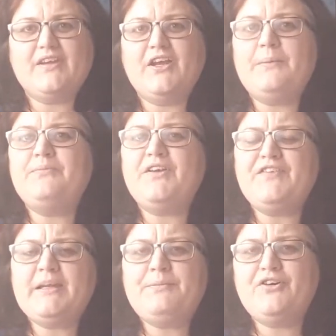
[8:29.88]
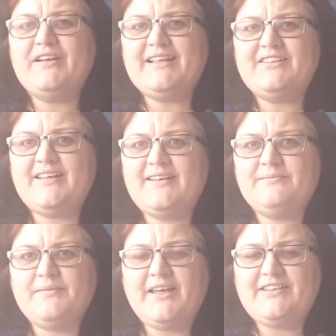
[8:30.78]
forget to put on
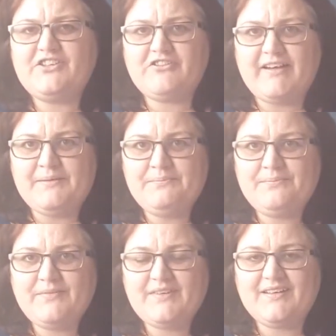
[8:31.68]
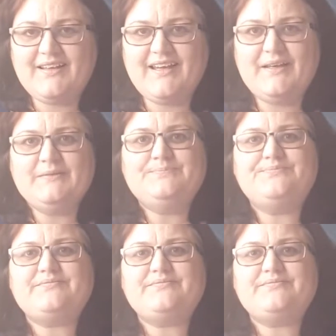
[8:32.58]
Instagram, okay?